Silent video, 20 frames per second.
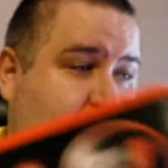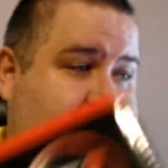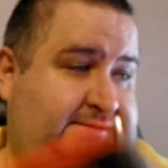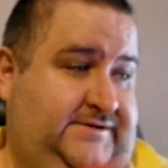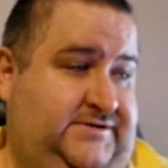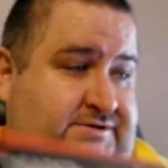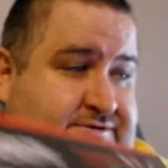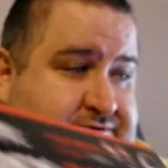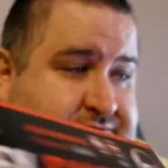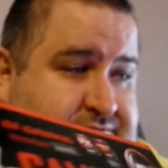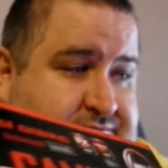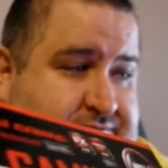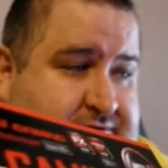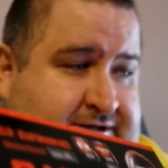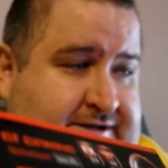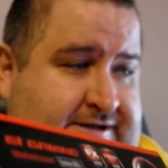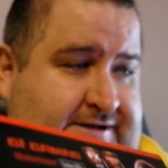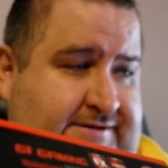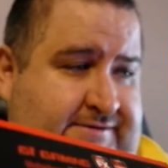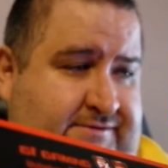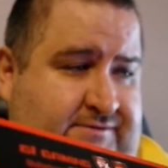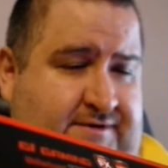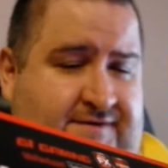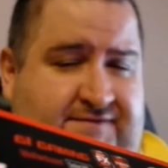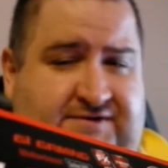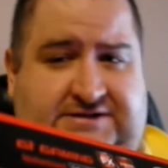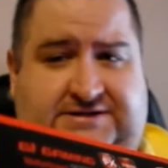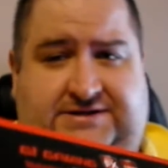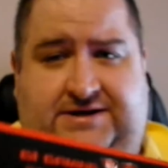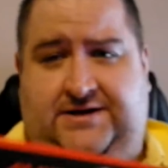two
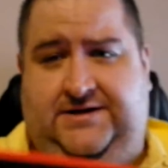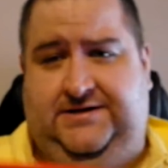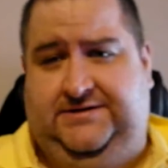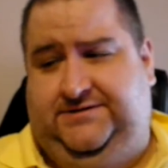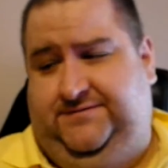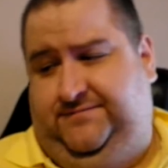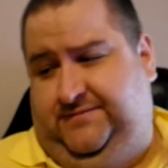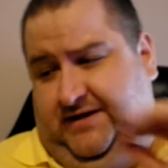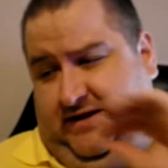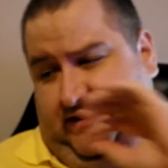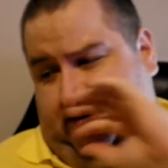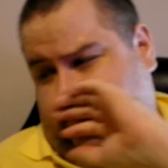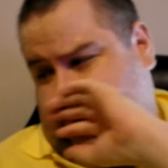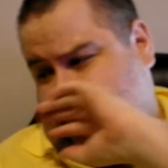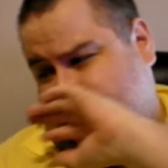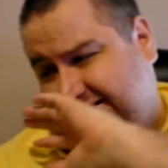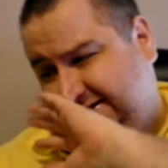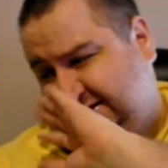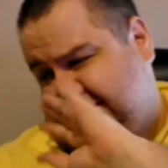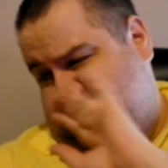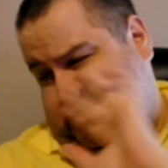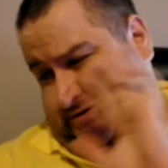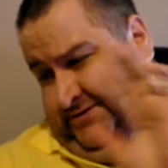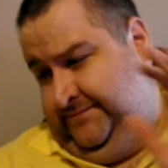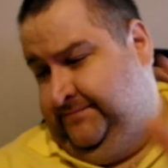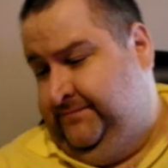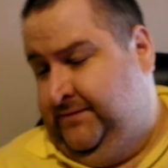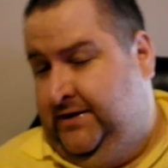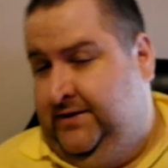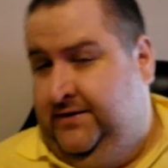graphics cards are gigabyte, so
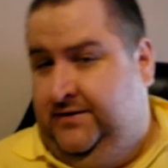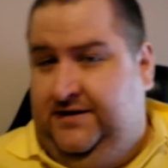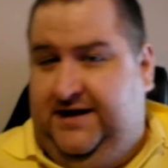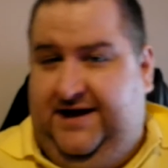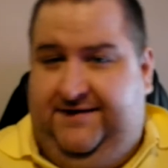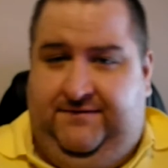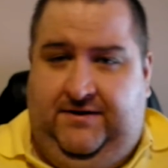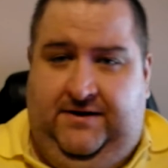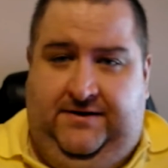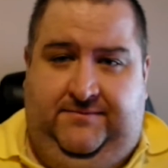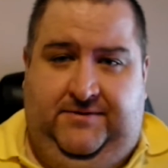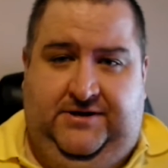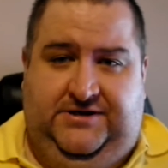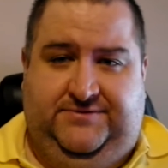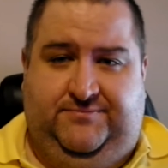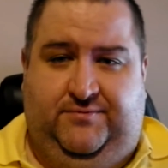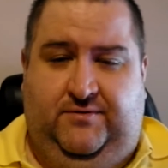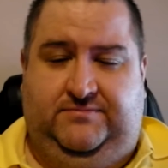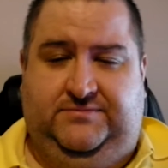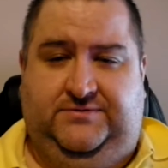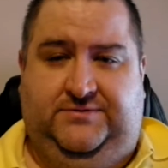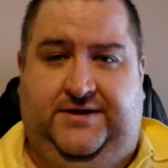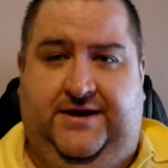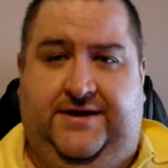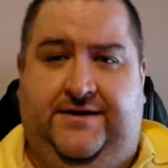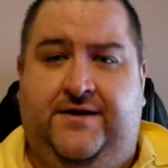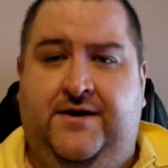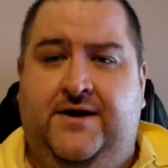I haven't had any major problems with that.